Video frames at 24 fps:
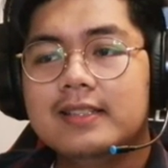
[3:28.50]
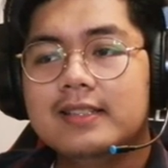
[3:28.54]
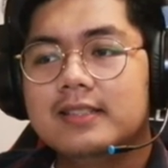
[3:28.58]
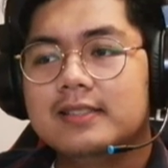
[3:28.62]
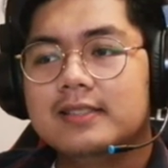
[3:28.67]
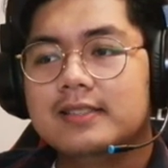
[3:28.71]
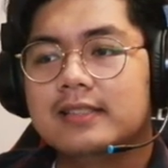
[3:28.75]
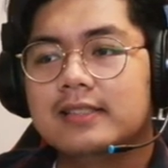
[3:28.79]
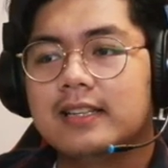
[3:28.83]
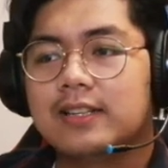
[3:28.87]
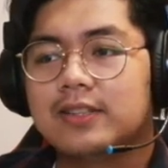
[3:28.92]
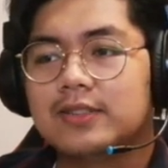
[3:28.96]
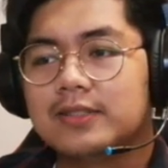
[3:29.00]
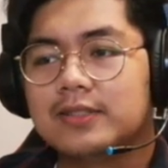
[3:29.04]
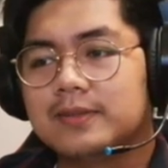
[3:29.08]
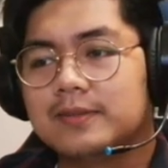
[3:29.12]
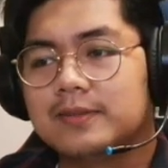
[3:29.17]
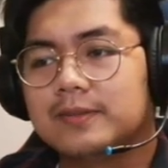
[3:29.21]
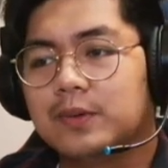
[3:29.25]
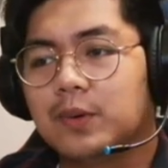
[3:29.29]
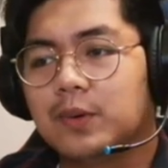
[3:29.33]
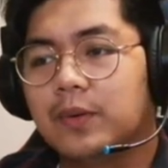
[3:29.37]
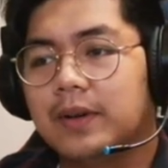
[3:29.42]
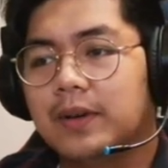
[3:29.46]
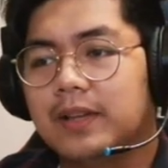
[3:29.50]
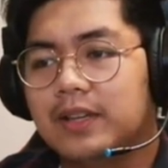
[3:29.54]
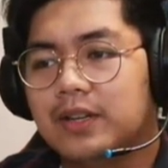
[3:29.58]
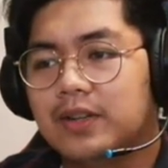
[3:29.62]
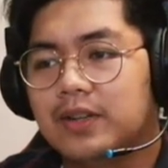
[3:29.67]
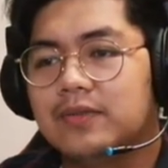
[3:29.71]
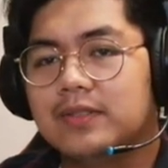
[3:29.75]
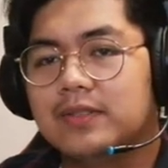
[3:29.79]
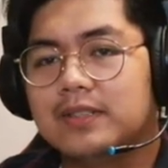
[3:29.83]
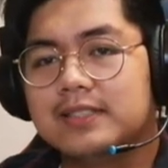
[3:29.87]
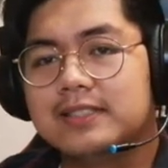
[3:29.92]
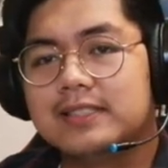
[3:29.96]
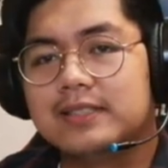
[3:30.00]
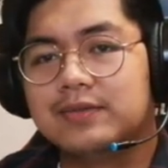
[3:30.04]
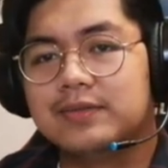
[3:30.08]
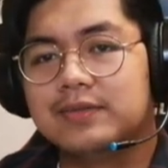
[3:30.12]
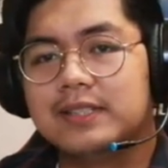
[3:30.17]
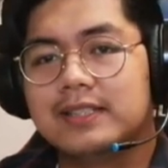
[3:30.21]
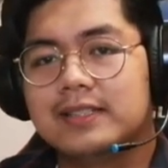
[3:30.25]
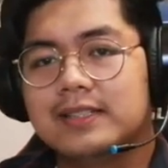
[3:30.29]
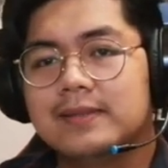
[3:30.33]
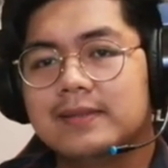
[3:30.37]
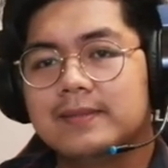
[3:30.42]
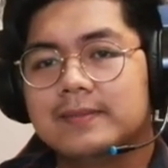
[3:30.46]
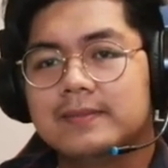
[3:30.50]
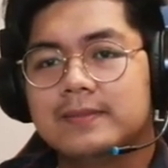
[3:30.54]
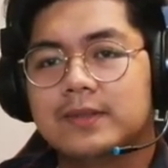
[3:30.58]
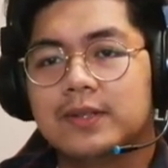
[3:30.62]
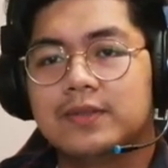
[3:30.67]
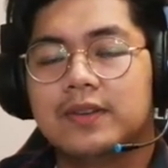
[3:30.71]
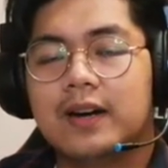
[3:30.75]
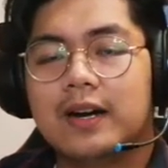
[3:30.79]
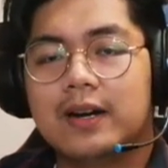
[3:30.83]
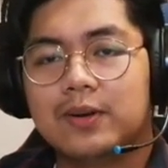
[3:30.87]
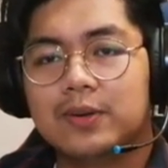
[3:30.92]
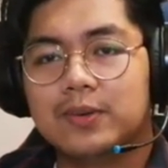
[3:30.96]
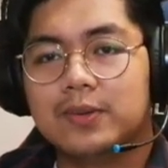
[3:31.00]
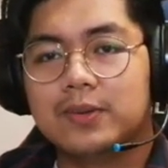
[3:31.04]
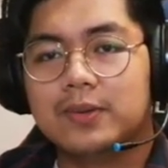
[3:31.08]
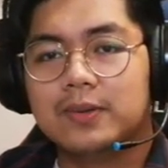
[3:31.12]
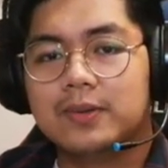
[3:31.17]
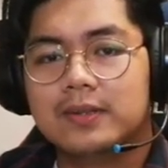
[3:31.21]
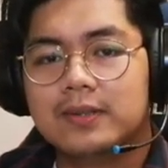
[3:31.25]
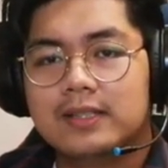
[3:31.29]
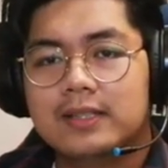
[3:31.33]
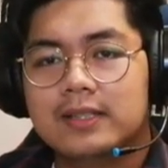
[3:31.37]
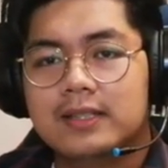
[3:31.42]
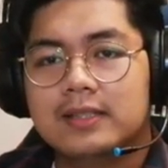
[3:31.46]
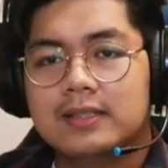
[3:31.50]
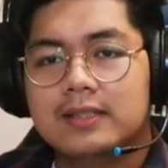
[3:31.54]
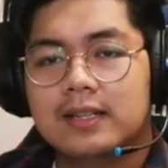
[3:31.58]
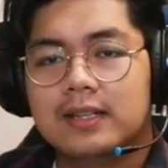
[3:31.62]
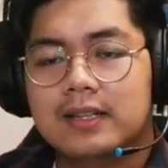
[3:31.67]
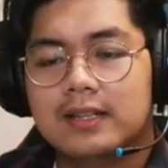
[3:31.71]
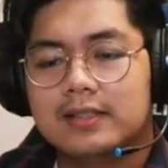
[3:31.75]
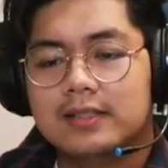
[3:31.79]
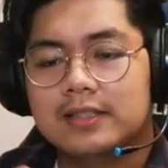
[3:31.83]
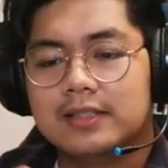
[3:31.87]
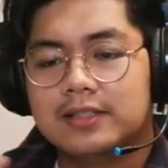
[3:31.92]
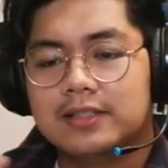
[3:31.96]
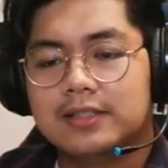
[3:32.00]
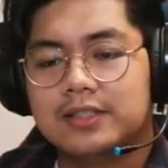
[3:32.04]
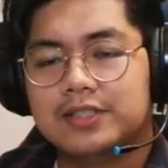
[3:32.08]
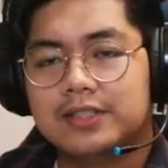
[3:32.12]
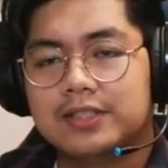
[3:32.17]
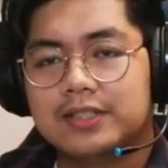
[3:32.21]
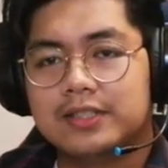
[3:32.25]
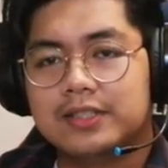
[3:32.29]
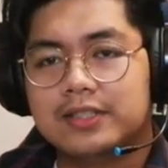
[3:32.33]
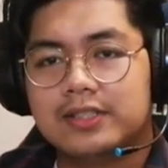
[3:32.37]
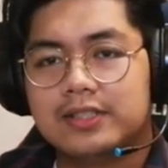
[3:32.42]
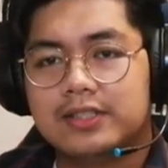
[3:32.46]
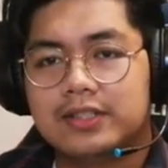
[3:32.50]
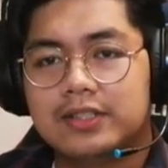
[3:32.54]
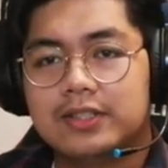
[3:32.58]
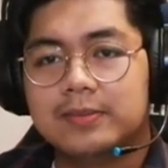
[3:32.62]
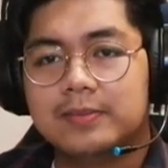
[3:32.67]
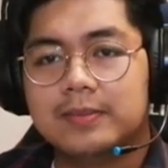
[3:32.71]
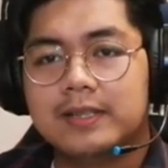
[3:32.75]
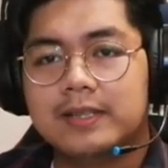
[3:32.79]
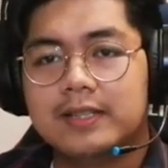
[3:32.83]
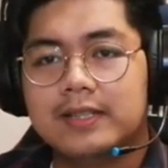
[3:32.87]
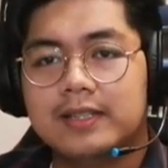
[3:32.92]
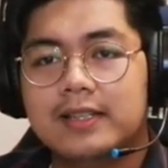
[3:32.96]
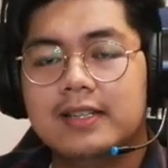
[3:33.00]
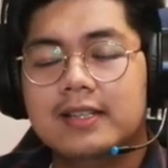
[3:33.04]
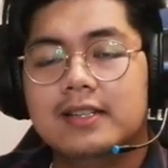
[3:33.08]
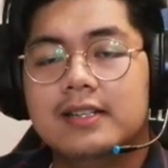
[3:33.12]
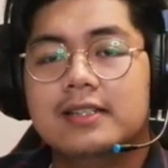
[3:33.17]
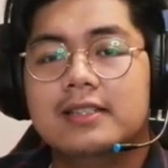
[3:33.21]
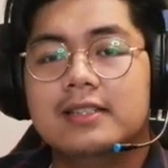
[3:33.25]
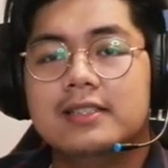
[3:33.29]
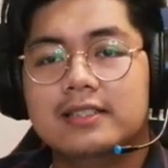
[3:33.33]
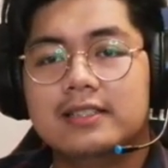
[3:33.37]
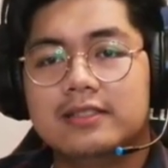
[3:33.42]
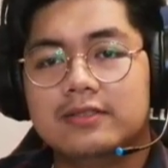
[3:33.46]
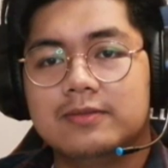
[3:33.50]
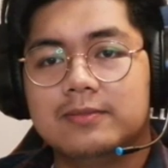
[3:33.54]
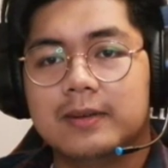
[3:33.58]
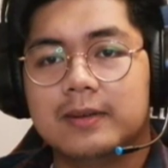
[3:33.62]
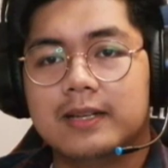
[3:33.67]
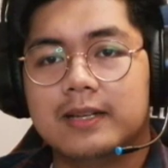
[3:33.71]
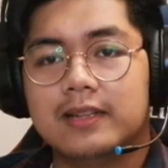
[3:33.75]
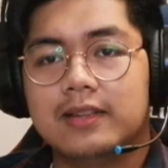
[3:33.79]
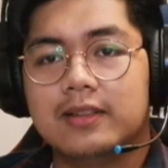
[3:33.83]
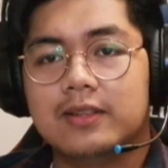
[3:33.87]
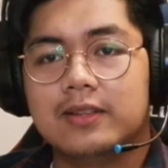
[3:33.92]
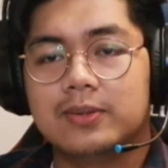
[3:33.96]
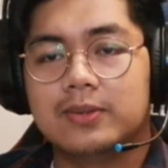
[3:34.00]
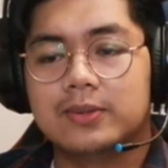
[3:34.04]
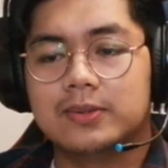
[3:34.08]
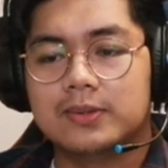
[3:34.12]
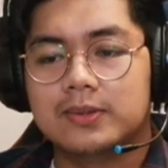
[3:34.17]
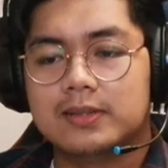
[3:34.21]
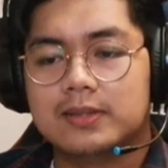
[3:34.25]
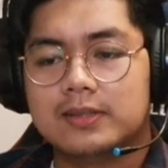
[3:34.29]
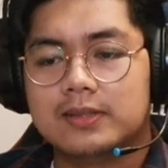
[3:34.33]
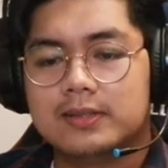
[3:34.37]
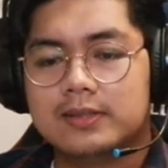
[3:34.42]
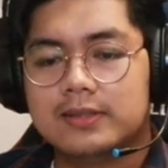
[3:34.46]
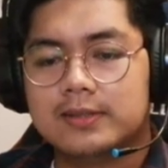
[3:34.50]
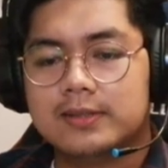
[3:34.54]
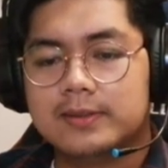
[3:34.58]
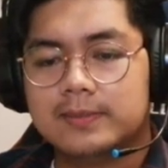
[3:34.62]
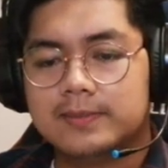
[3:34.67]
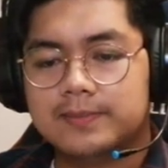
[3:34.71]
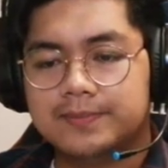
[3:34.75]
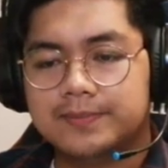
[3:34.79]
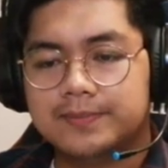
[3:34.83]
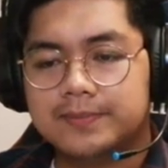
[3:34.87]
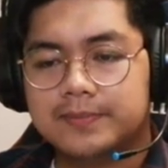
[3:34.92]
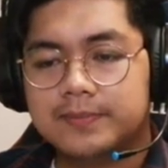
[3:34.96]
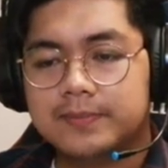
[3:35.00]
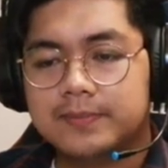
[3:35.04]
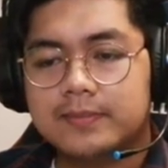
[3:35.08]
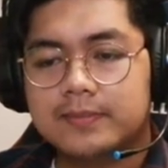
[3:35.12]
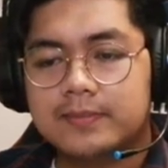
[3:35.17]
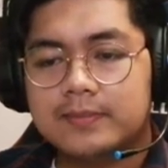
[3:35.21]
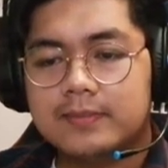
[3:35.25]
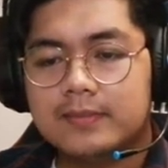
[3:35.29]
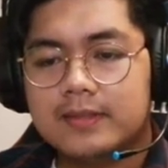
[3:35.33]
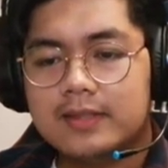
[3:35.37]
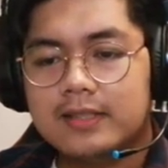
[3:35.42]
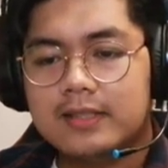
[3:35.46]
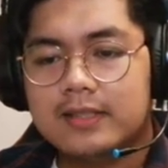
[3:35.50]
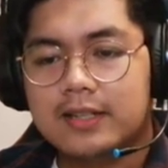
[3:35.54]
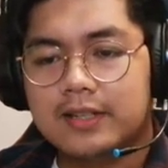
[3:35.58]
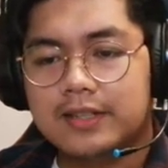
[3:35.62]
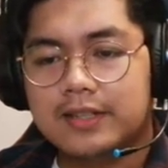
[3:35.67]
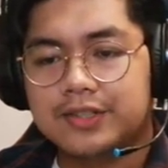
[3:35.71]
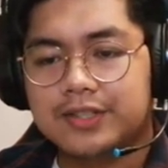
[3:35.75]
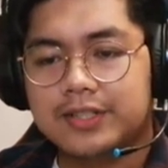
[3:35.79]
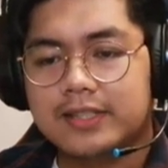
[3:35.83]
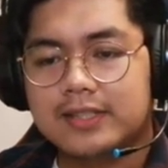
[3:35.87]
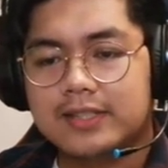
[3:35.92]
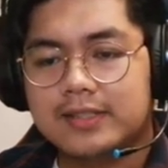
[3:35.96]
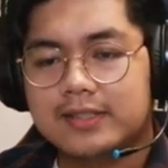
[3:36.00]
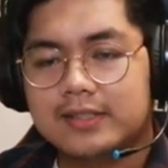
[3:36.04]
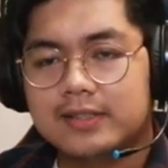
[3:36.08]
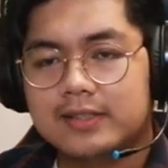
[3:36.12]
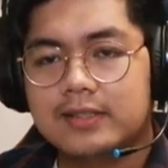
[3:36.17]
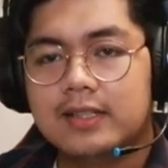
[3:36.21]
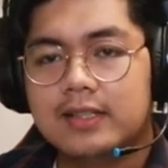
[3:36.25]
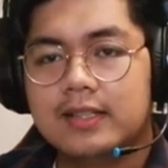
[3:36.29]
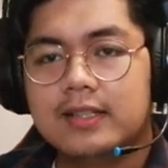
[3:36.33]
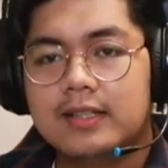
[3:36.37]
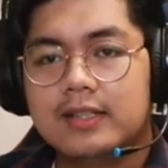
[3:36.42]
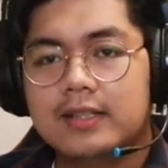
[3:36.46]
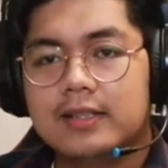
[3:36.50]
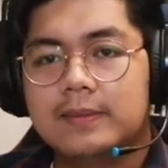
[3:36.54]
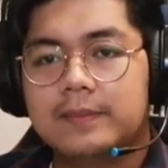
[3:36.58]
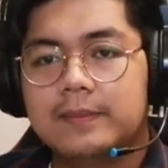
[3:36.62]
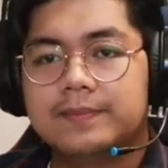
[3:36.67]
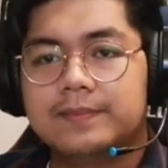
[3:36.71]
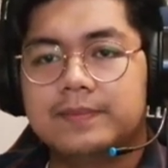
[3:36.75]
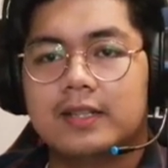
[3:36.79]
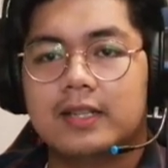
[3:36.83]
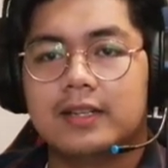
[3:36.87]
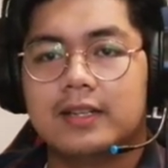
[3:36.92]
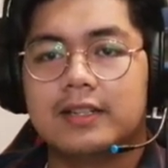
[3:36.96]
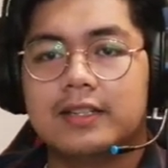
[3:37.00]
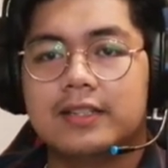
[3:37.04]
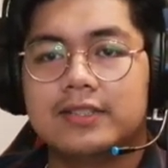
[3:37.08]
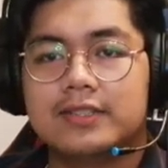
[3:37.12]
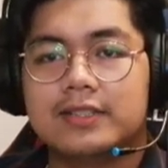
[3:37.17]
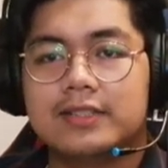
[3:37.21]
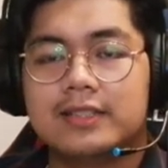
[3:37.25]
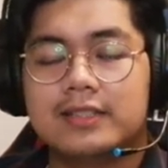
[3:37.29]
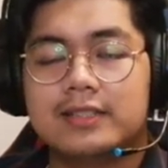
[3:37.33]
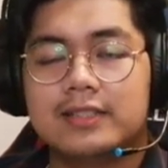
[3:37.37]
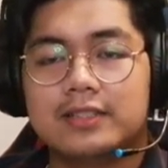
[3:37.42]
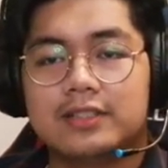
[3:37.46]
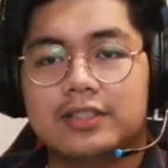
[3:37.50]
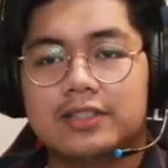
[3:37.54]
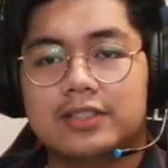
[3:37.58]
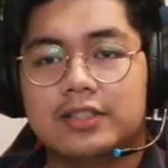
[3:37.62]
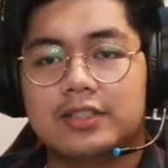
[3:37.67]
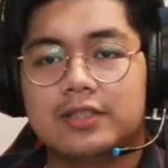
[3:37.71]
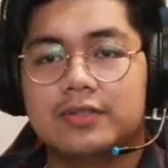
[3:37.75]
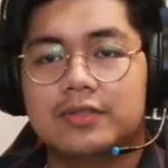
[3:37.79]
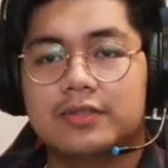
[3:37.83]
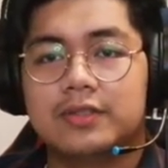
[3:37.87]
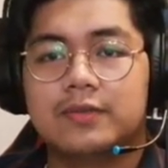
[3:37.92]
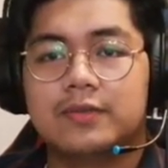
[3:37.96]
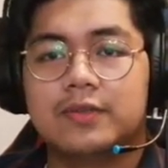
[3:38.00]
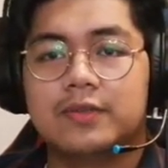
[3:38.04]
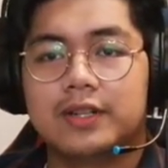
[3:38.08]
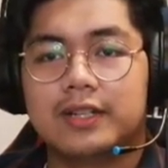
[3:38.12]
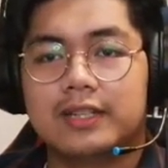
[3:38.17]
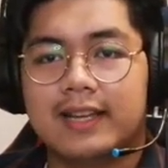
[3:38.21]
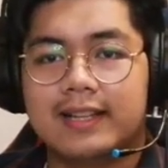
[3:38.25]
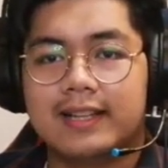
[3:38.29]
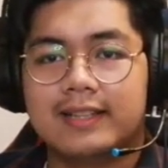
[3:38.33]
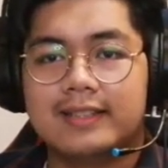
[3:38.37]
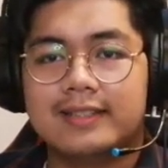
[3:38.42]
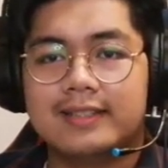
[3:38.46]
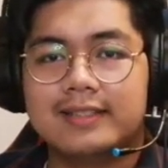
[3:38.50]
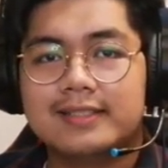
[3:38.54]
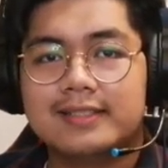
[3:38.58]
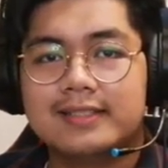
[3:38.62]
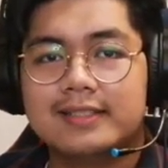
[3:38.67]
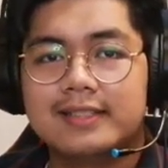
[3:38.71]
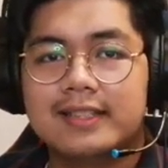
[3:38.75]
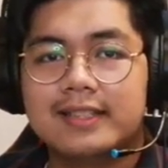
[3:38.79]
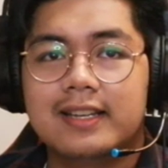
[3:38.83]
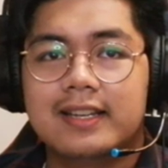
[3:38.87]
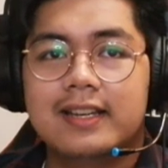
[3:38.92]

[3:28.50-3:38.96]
second way of receiving of how uh, literature could be received by those countries that are using literature from foreign lands.